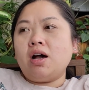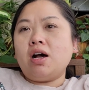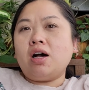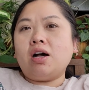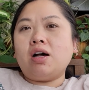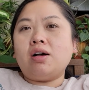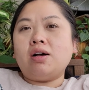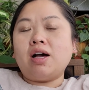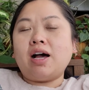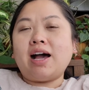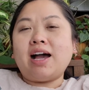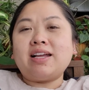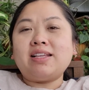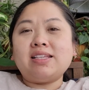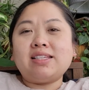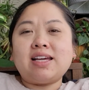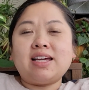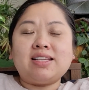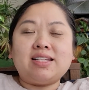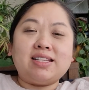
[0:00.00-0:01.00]
Uh, I
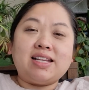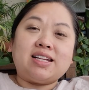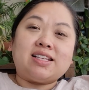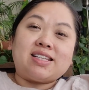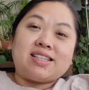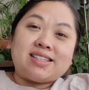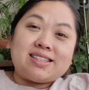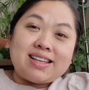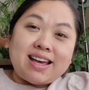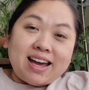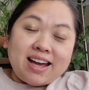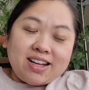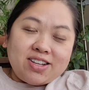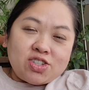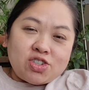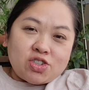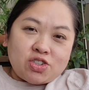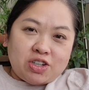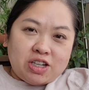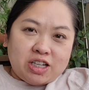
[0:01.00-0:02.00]
decided to take the side
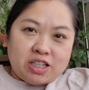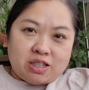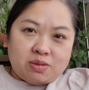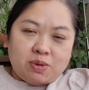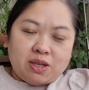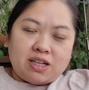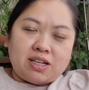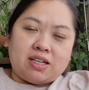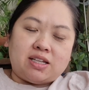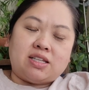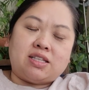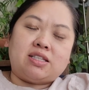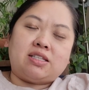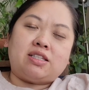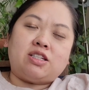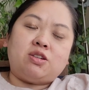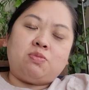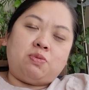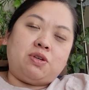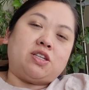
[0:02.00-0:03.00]
streets because
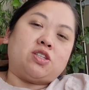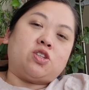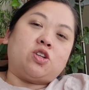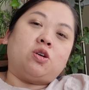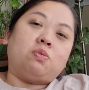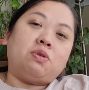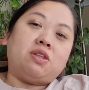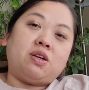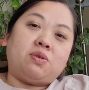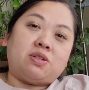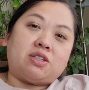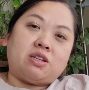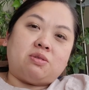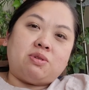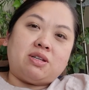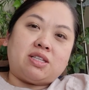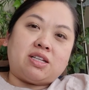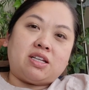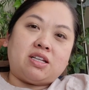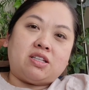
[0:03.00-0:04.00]
GPS told me there was going to
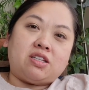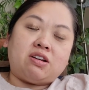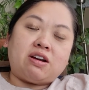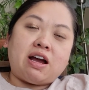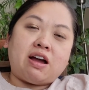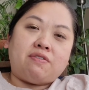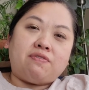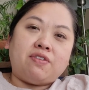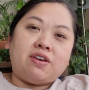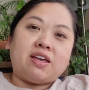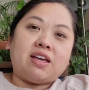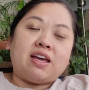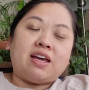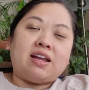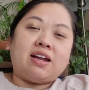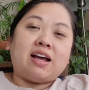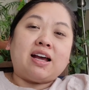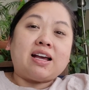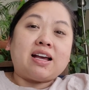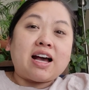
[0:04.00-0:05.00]
be a ton of traffic.
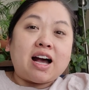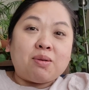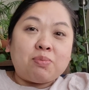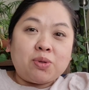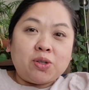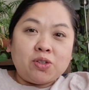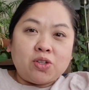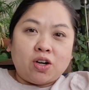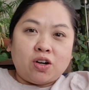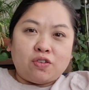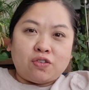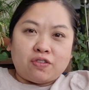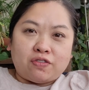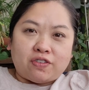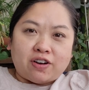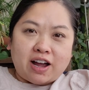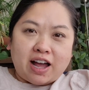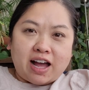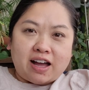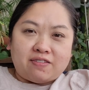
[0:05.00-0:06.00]
And I got pulled over
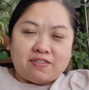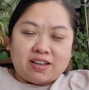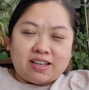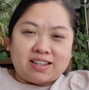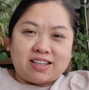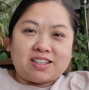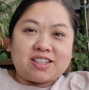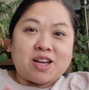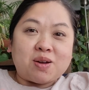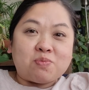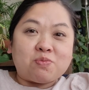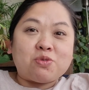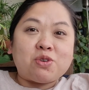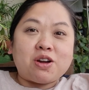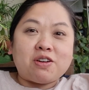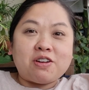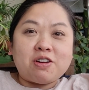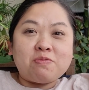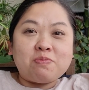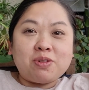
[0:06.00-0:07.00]
for having the
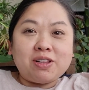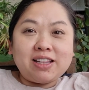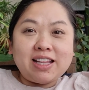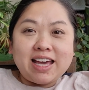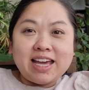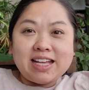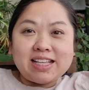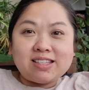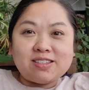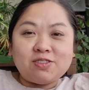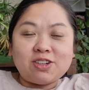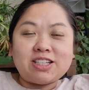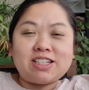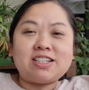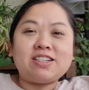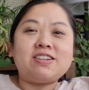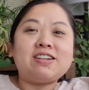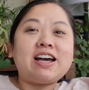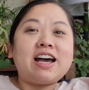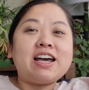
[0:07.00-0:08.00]
temporary plates,
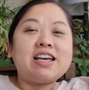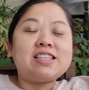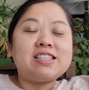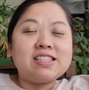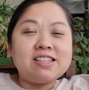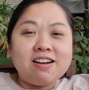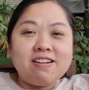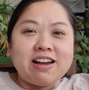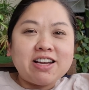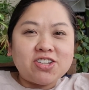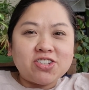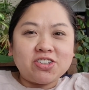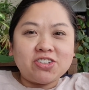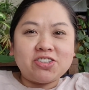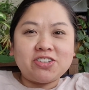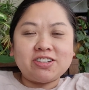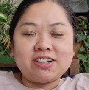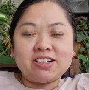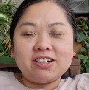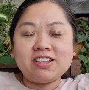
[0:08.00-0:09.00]
which you guys know I
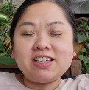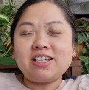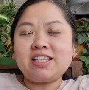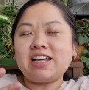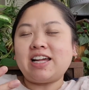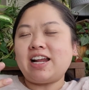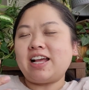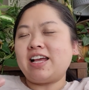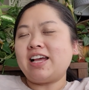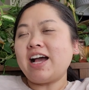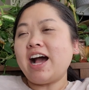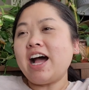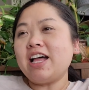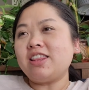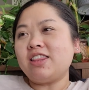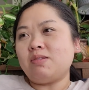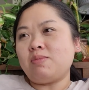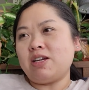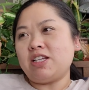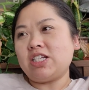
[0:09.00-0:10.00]
showed you earlier that I
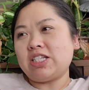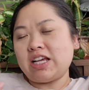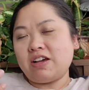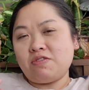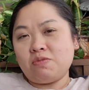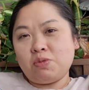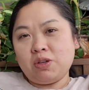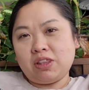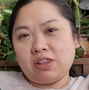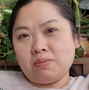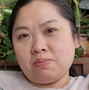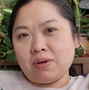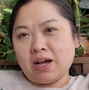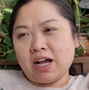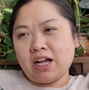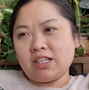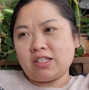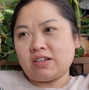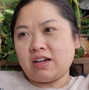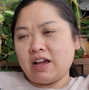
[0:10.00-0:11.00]
got them. I just haven't put them
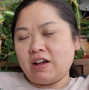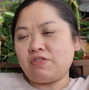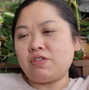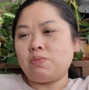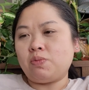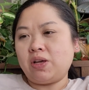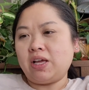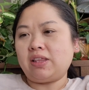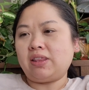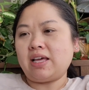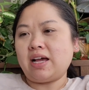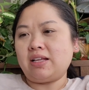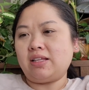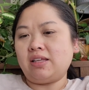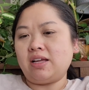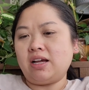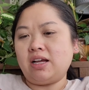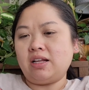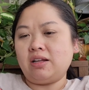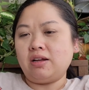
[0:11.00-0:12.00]
on. So I have to get that
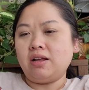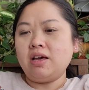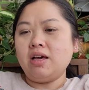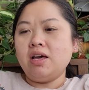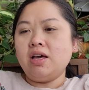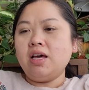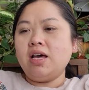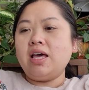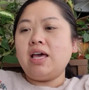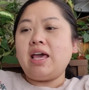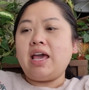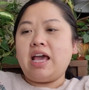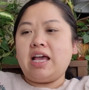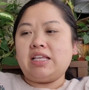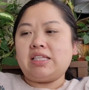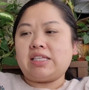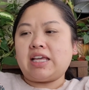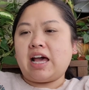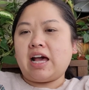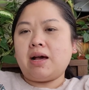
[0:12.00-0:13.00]
done
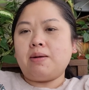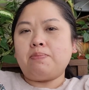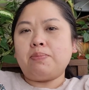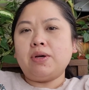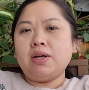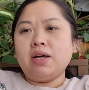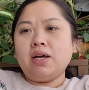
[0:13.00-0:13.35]
ASAP.